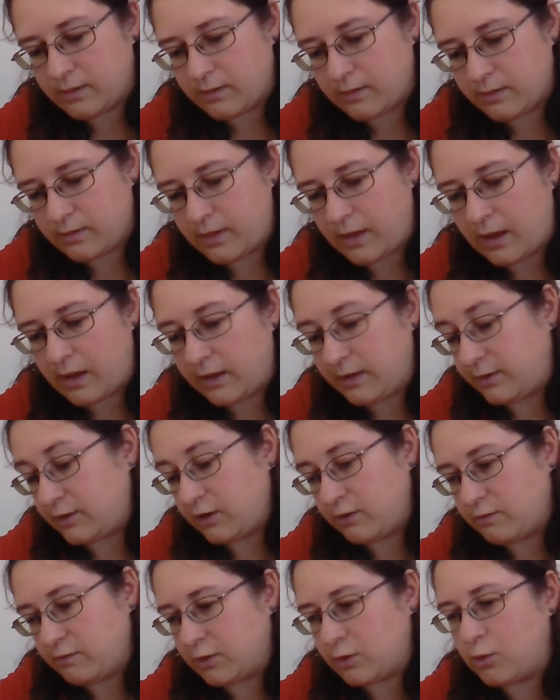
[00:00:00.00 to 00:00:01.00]
that I
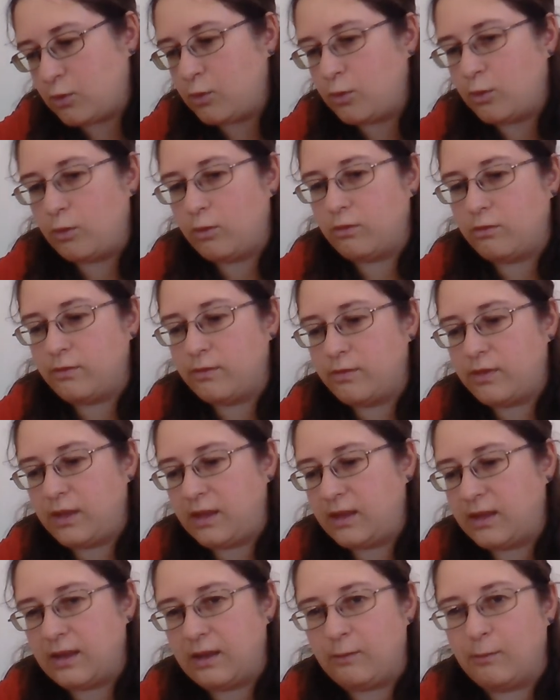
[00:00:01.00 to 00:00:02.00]
don't recall
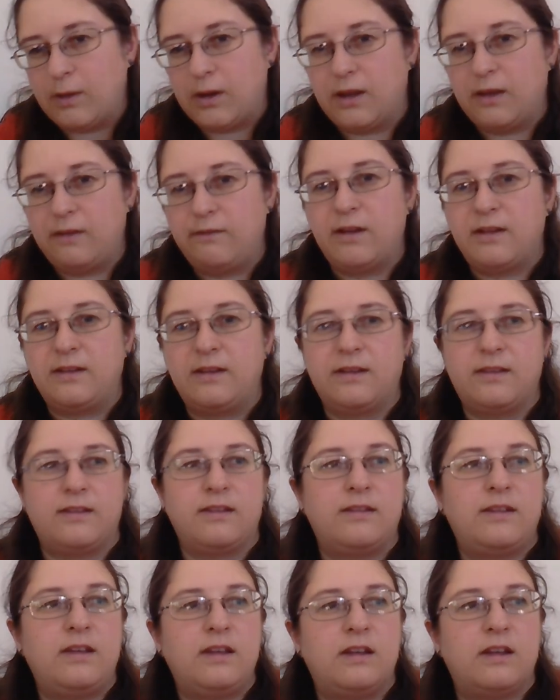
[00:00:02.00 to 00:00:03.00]
thinking when I read it as a
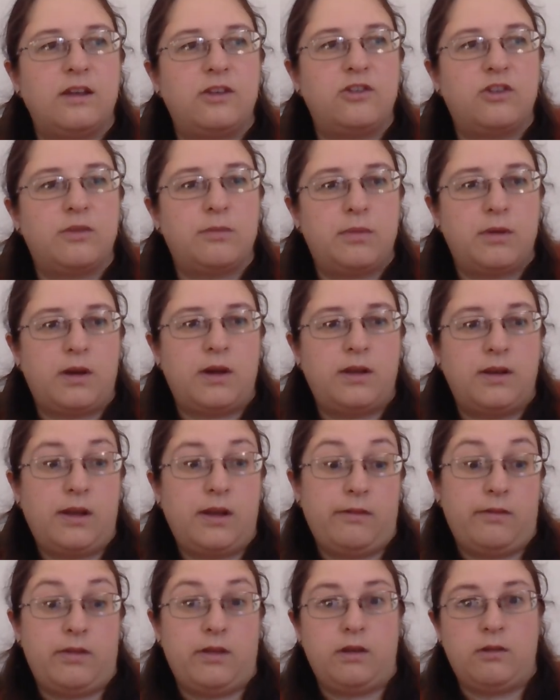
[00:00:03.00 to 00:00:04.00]
teenager. But I
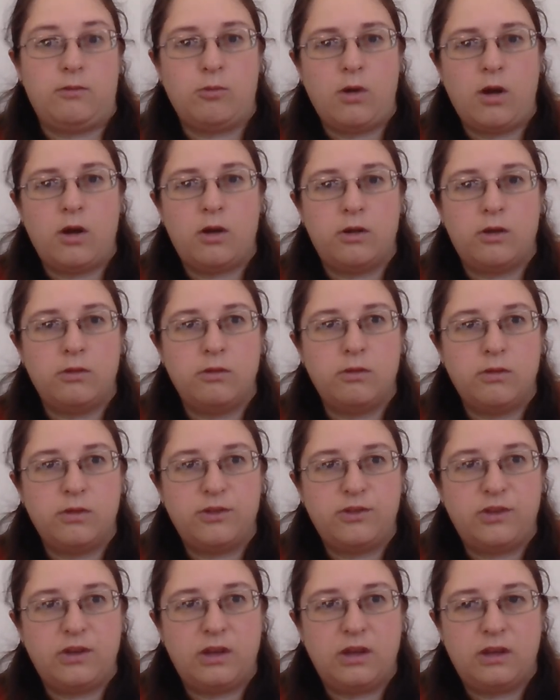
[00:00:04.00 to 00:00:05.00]
now think, whoa,
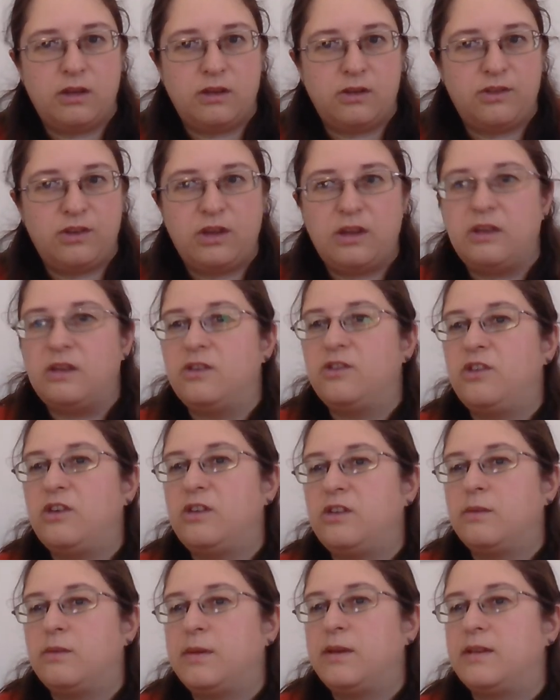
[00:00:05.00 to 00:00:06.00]

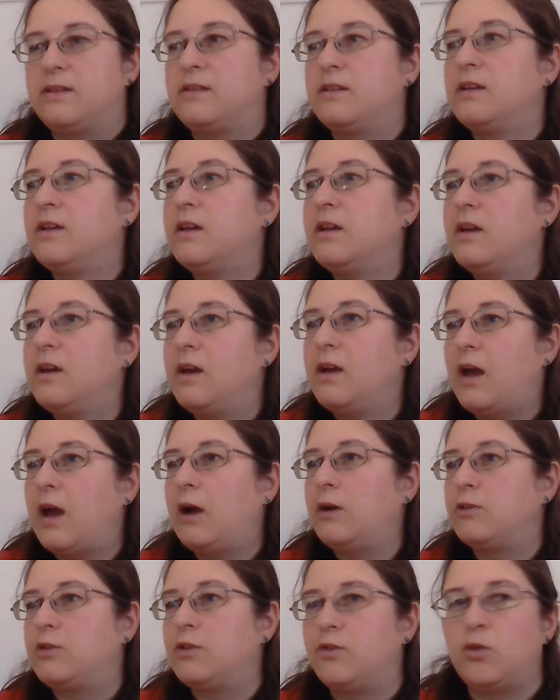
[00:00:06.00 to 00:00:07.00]
she's a bit
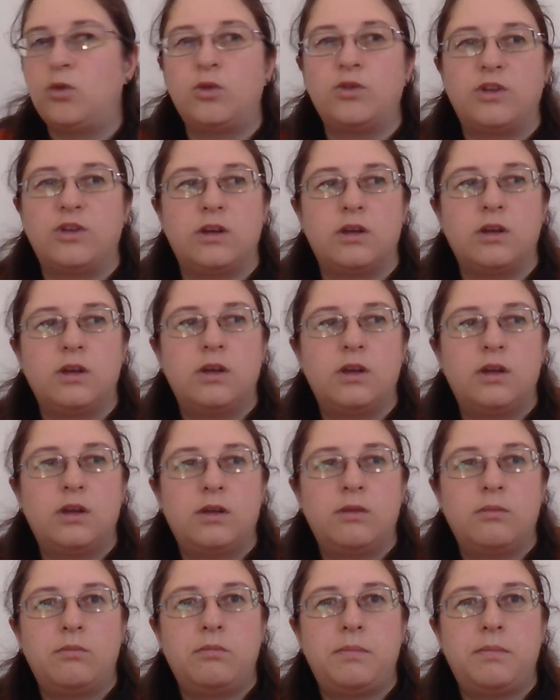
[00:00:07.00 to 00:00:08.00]
out of order.
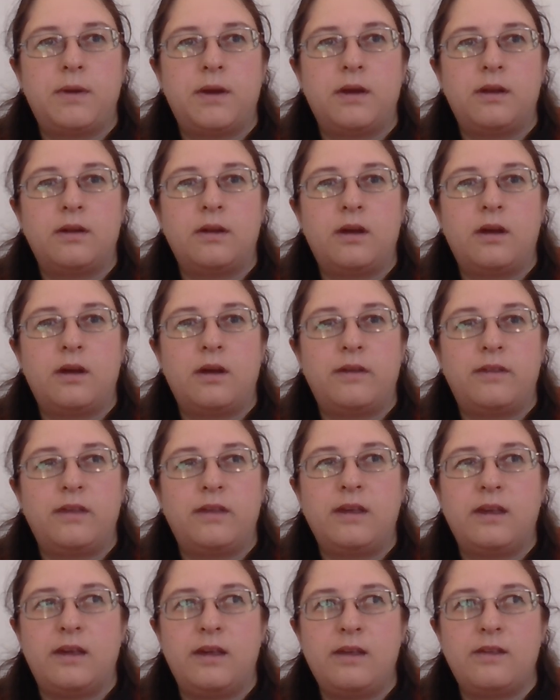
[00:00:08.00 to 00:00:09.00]
But I
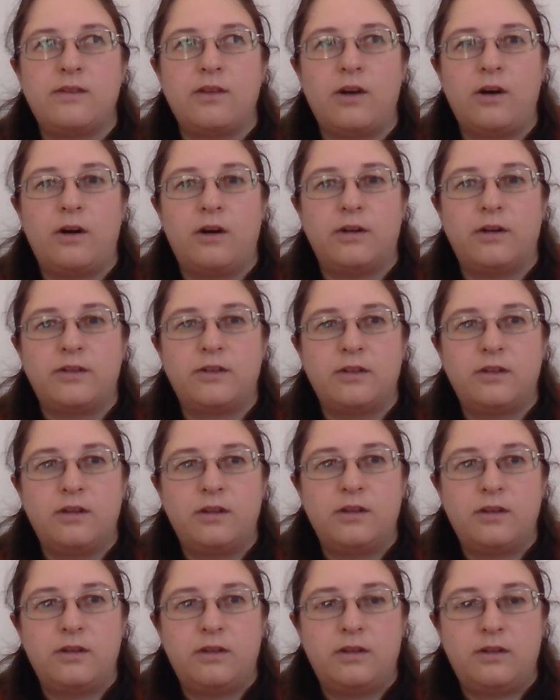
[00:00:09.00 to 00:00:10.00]
think it is hard
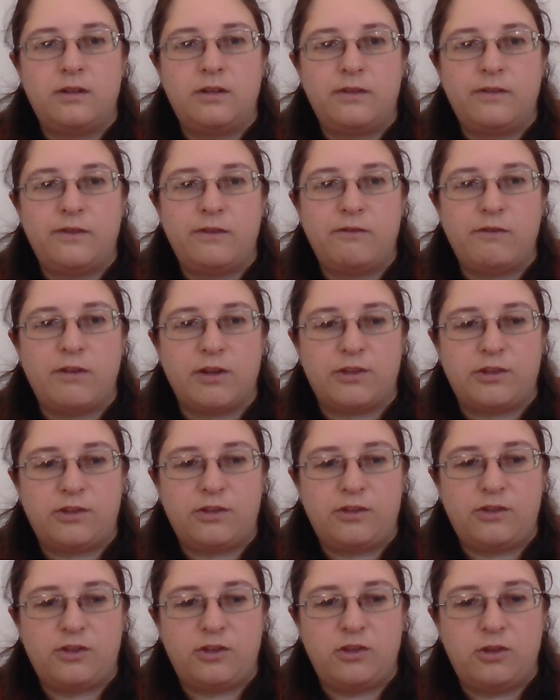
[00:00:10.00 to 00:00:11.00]
for us
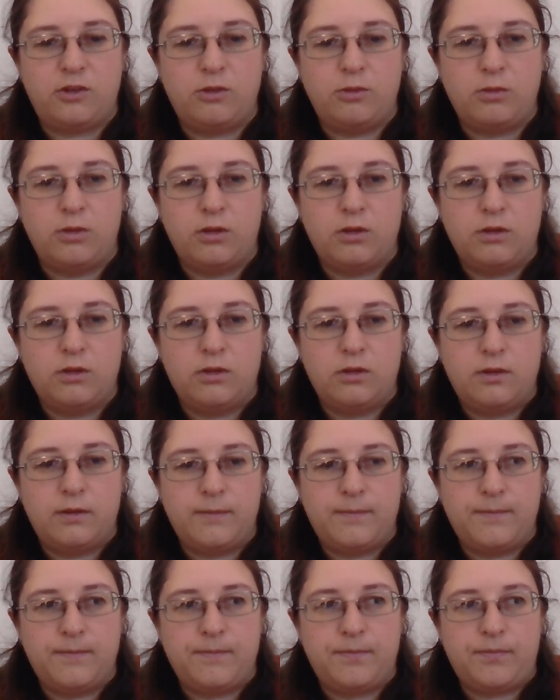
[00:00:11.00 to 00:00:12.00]
to
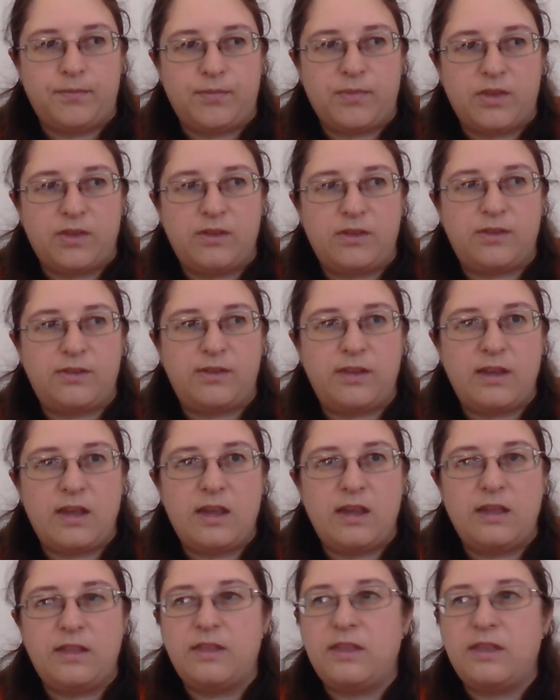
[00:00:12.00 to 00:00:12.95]
see